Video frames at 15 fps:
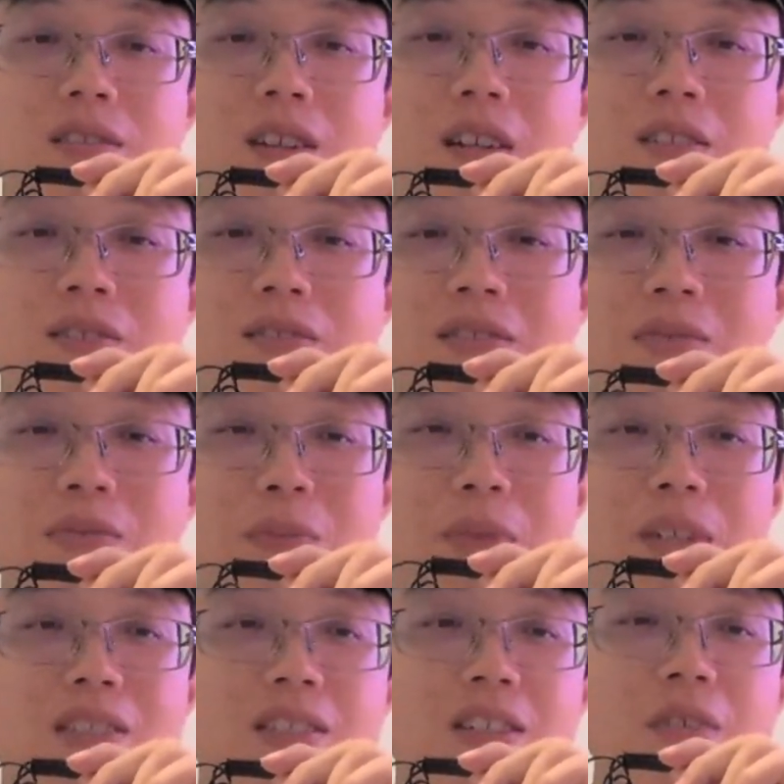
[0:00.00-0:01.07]
like
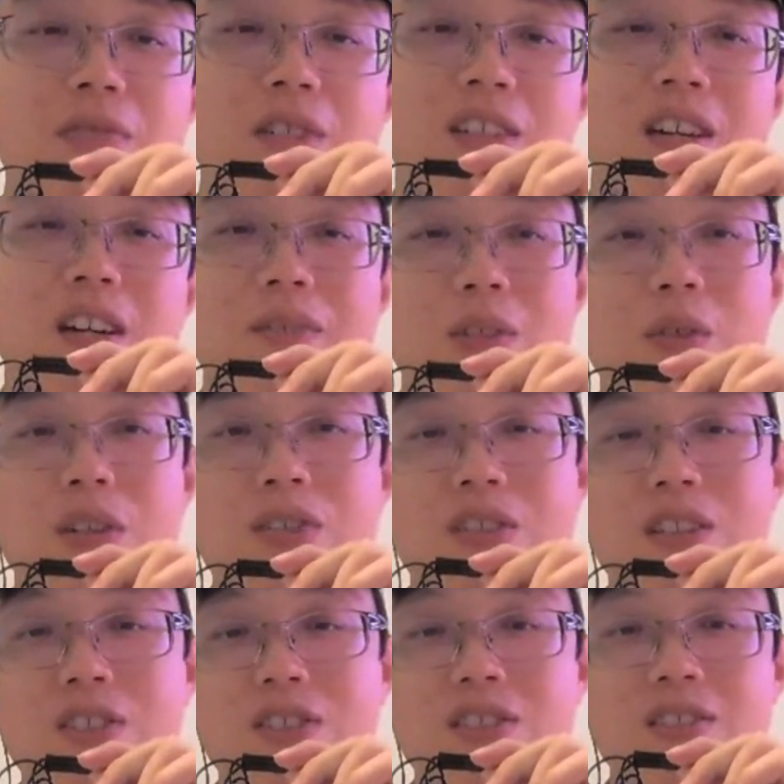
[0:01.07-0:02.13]
because every time I have a
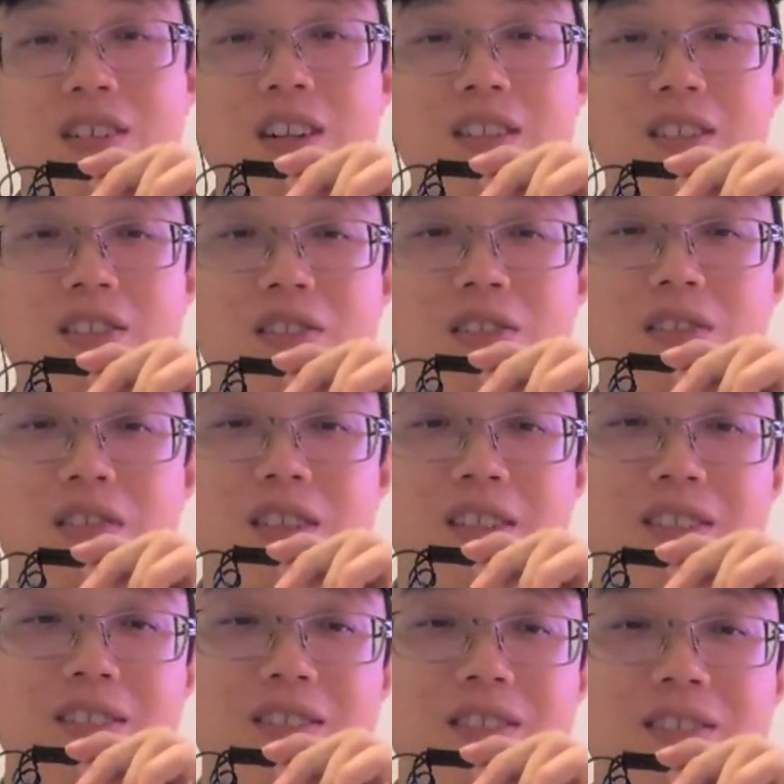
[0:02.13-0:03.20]
question, I just knock the door
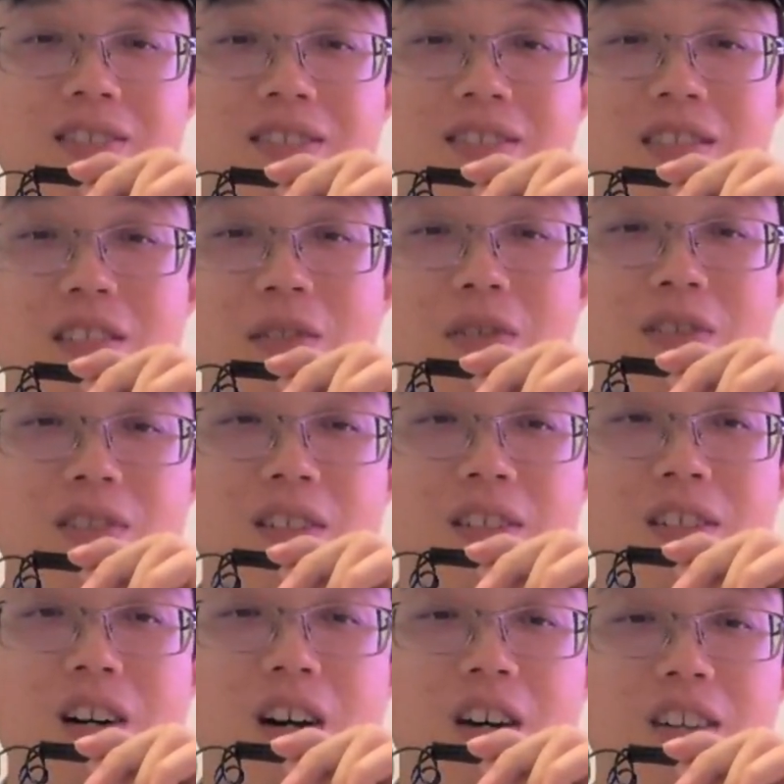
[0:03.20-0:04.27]
and he will
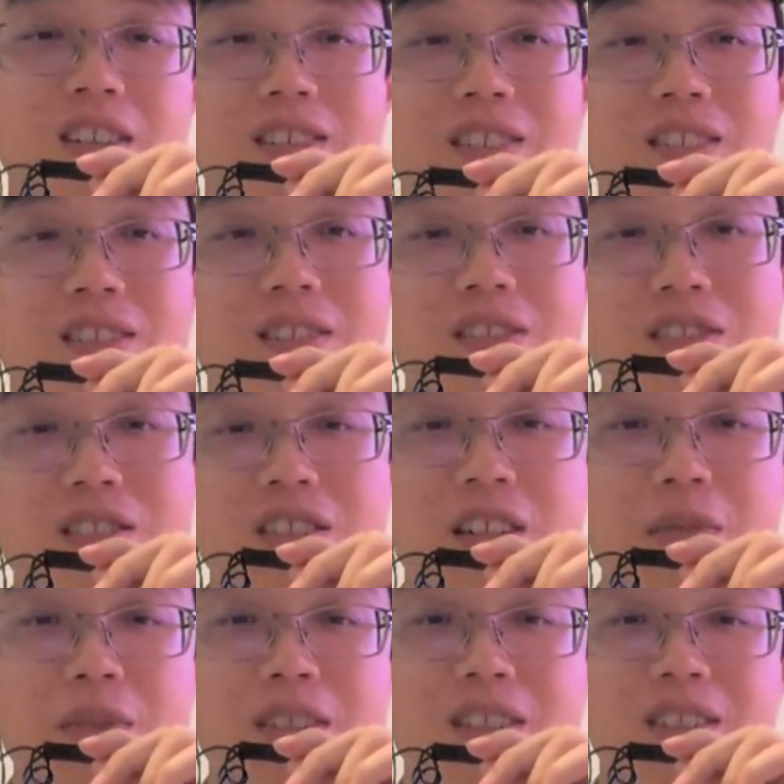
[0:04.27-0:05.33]
say yeah, and then we just
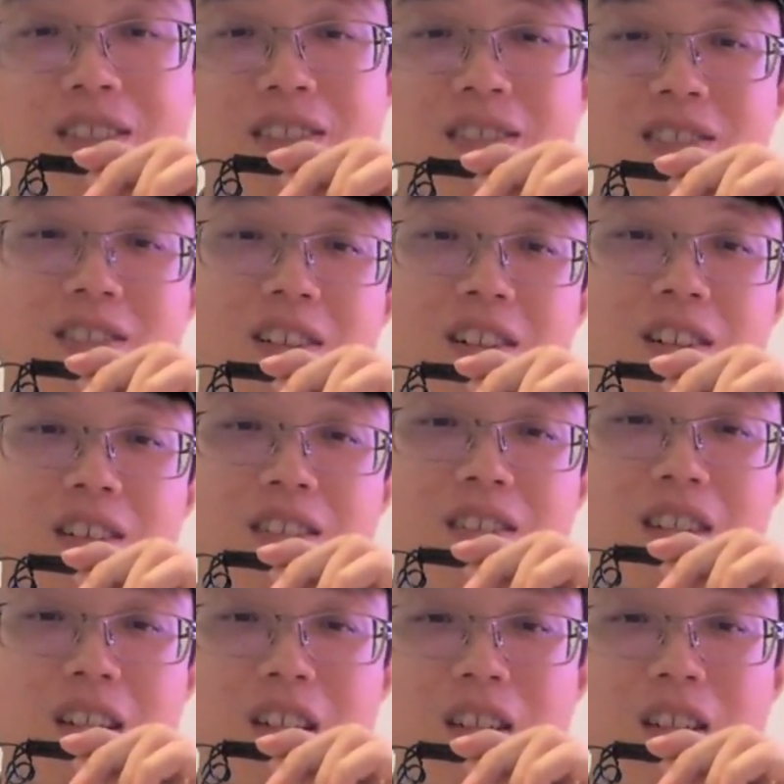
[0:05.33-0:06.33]
come in and talk.